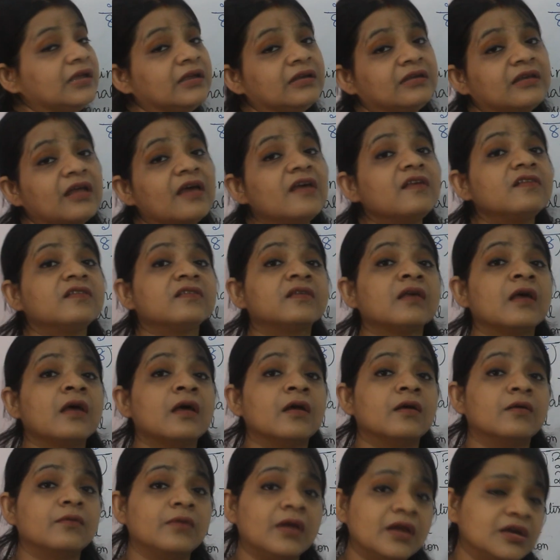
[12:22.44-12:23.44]
it as
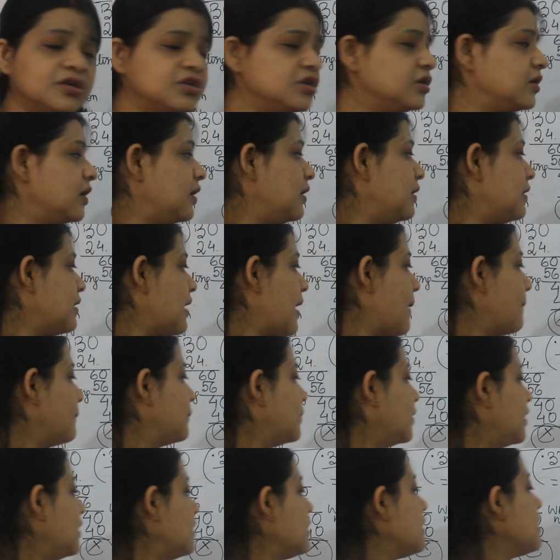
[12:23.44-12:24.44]
rational number,